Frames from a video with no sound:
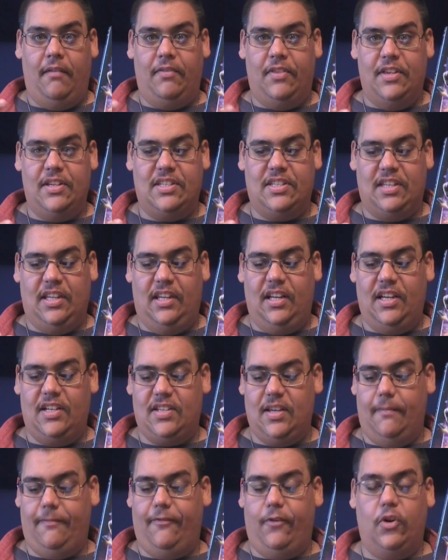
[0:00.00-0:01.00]
this thing
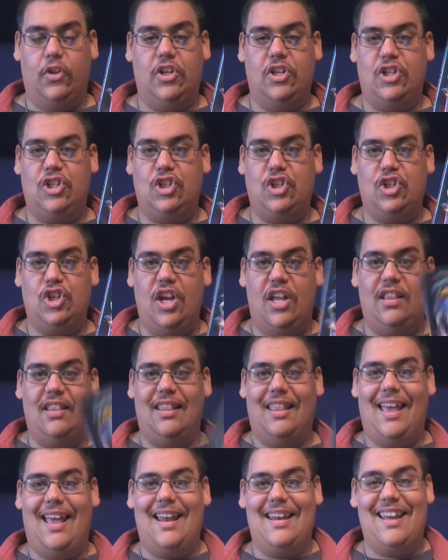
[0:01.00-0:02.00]
except for the
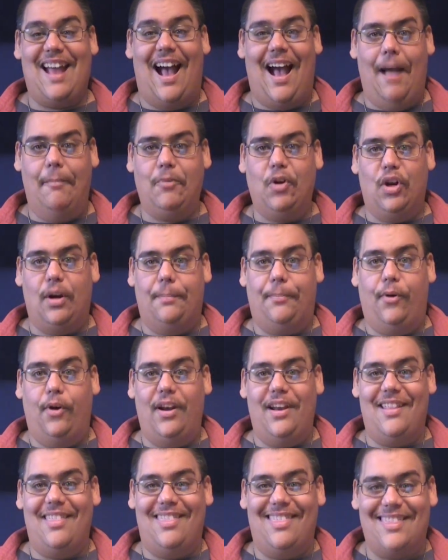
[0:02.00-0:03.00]
shit that I'm going to
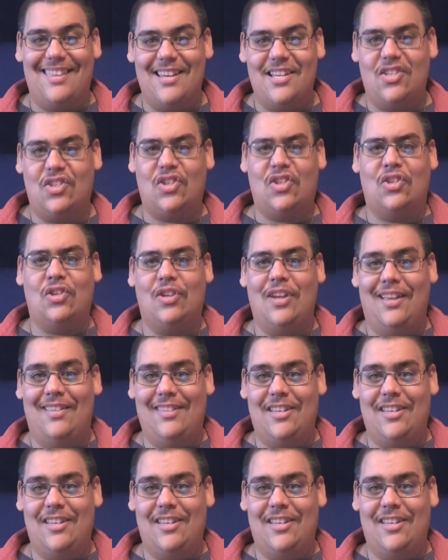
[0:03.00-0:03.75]
put in this